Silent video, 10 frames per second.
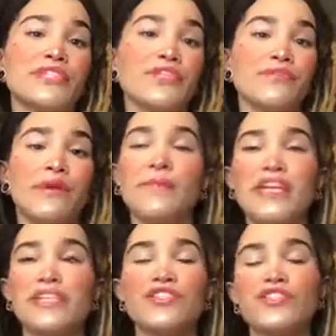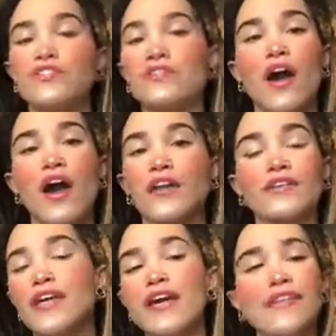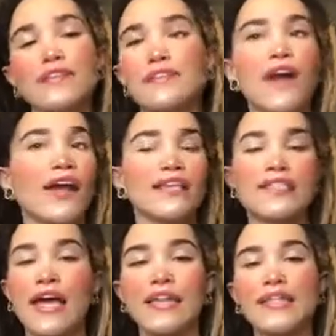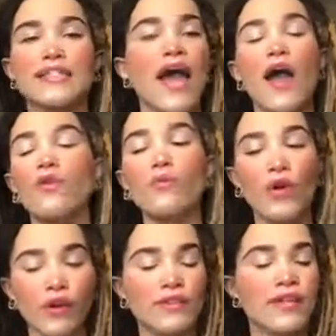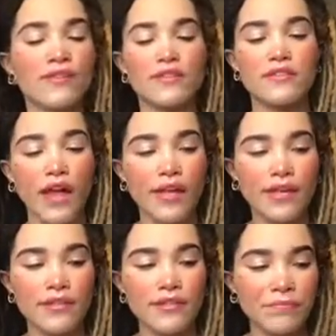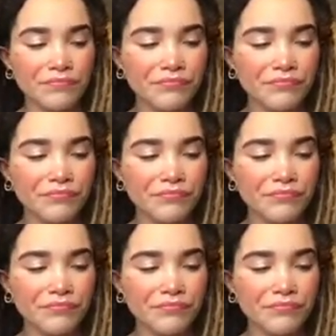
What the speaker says: do. I mean, it's just not, that's not how it works in the slightest.